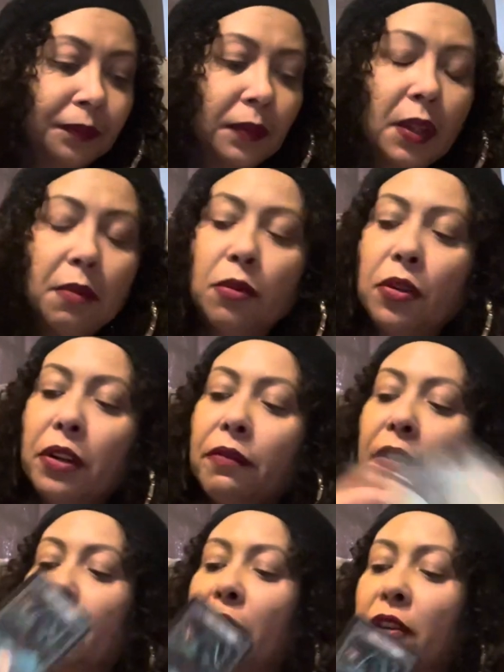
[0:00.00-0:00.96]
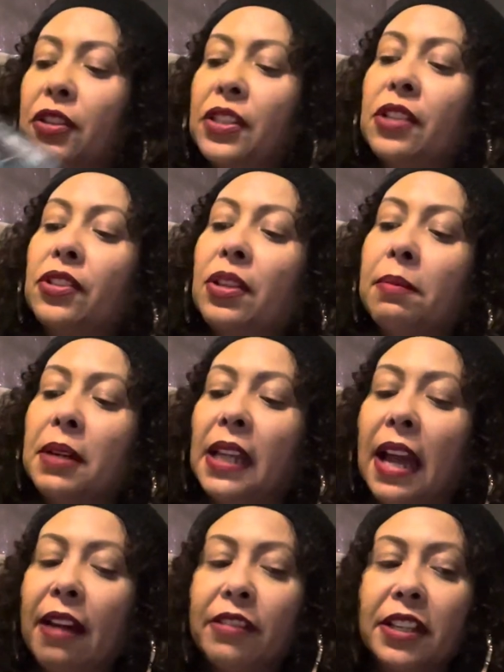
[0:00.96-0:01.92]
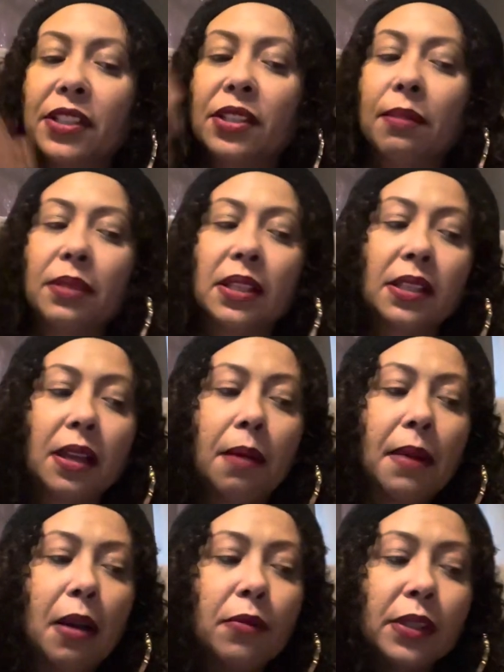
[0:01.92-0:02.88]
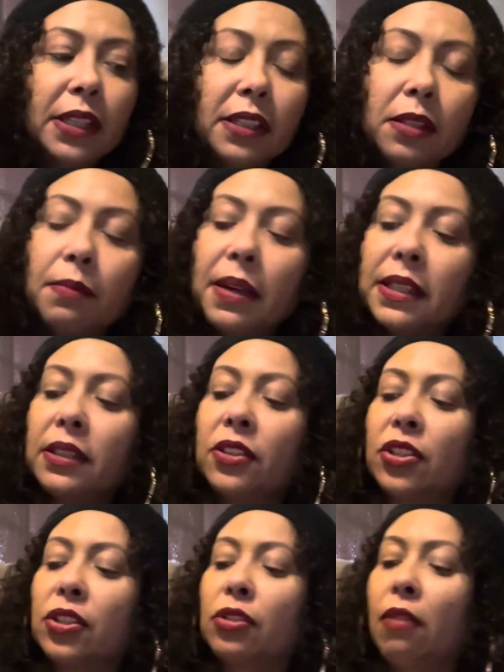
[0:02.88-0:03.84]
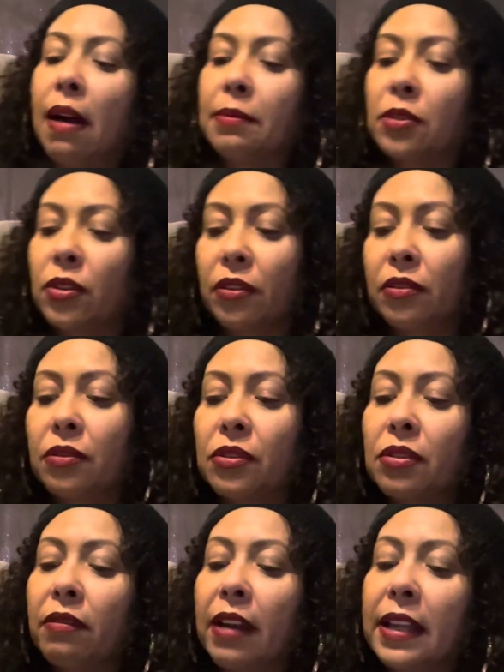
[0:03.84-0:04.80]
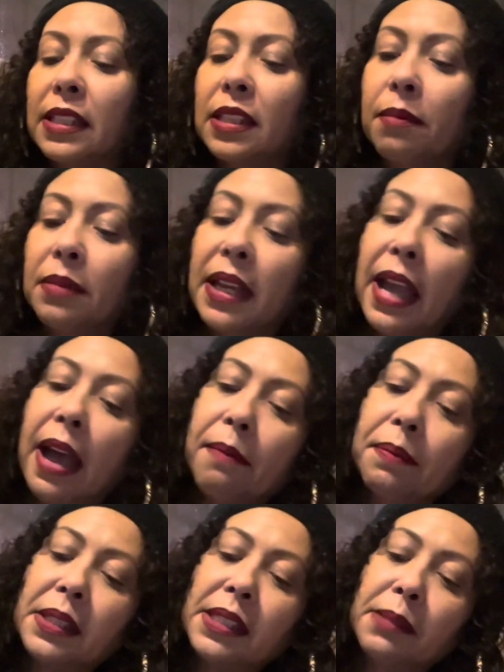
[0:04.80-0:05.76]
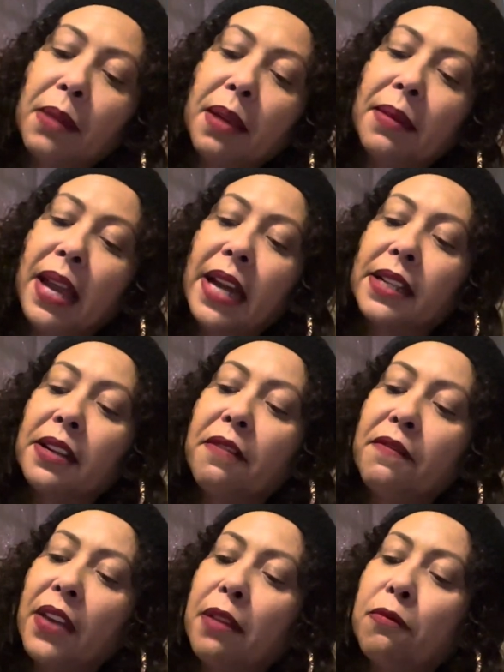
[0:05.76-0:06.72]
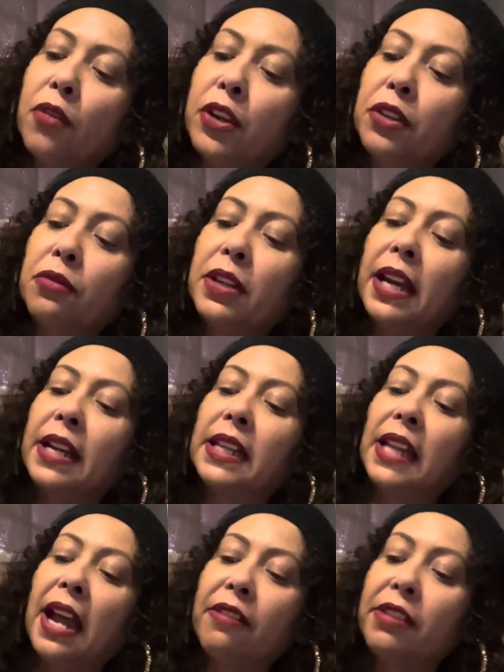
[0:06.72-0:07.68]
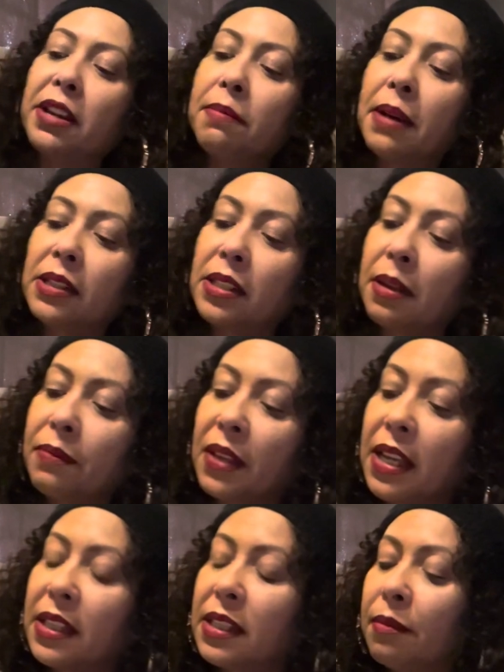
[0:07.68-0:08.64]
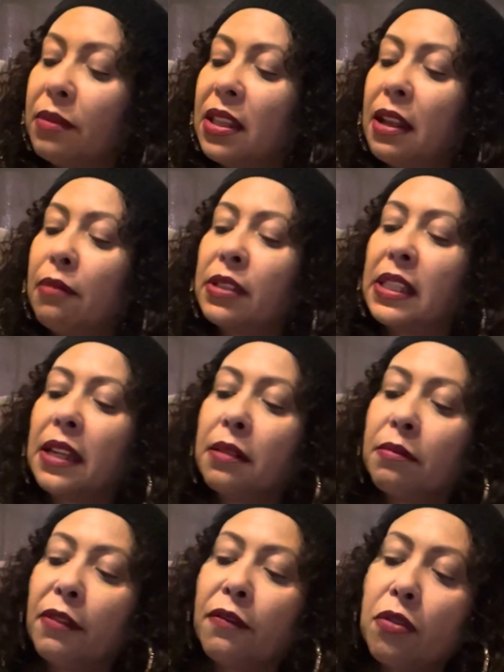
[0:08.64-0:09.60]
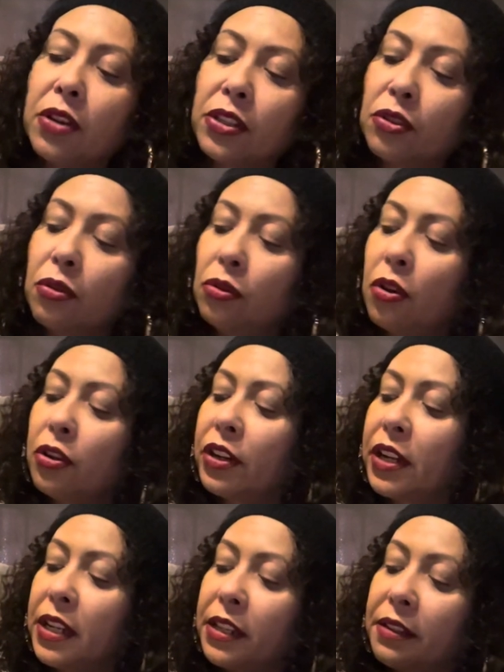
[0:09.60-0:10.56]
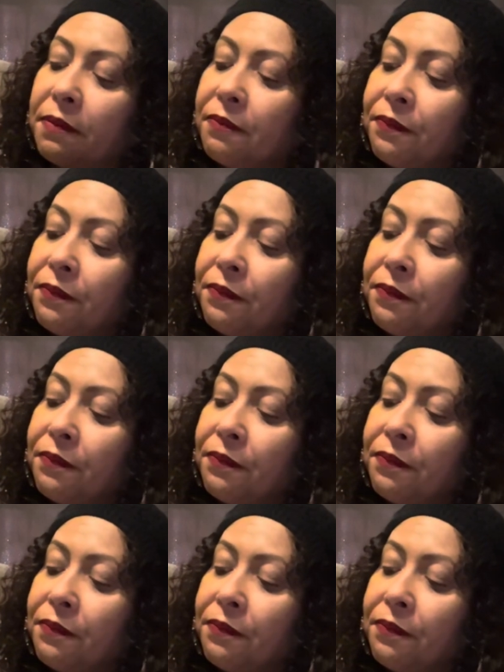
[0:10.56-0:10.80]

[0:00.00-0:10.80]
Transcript: The Moon in reverse. There's some clarity. Something's come out with these messages. Crop circles, all right? Something happens maybe at an event where you get clarity about something and something that was hidden before is no longer hidden.